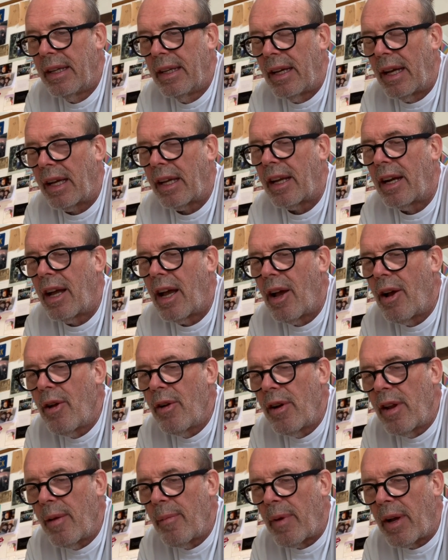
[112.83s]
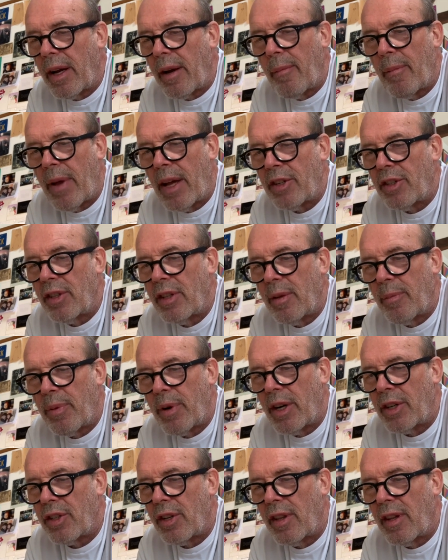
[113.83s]
I can only imagine the
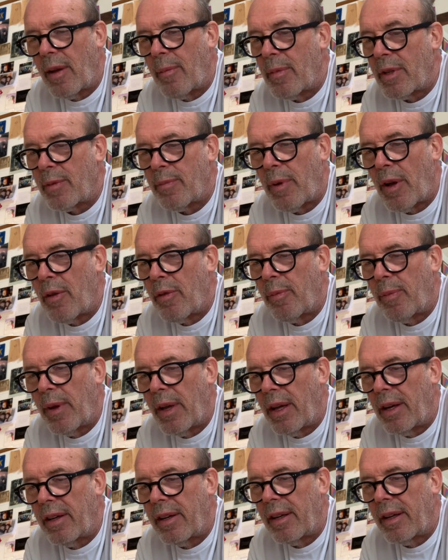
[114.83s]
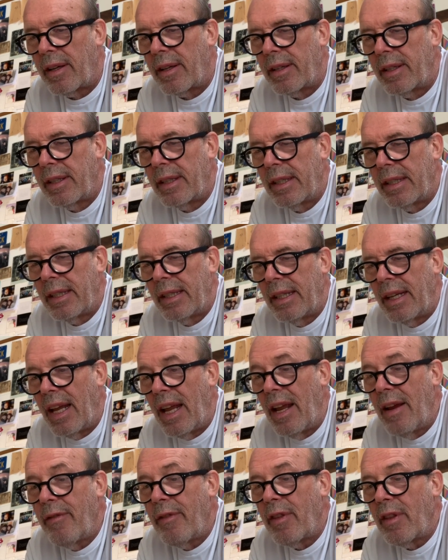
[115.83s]
pressure they must both be under.
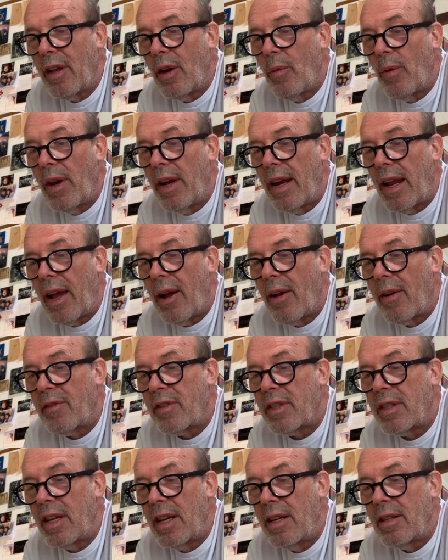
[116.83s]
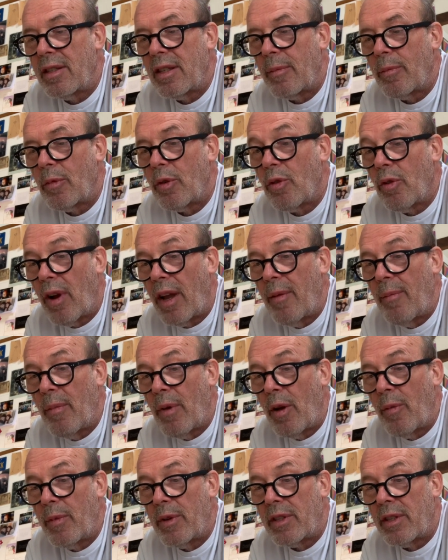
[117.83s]
Even though we now have seen some great
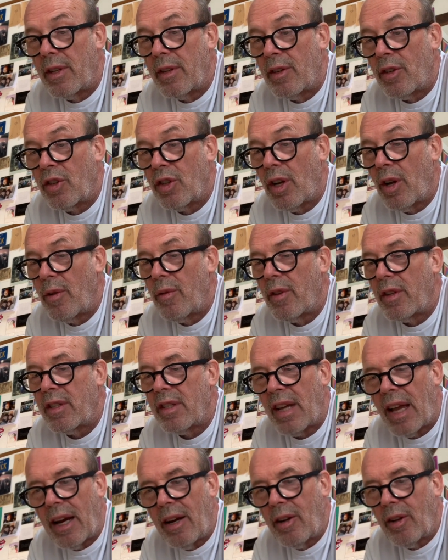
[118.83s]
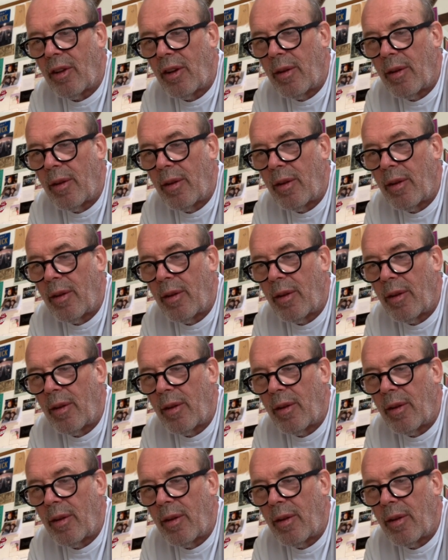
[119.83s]
moments in the show, the technical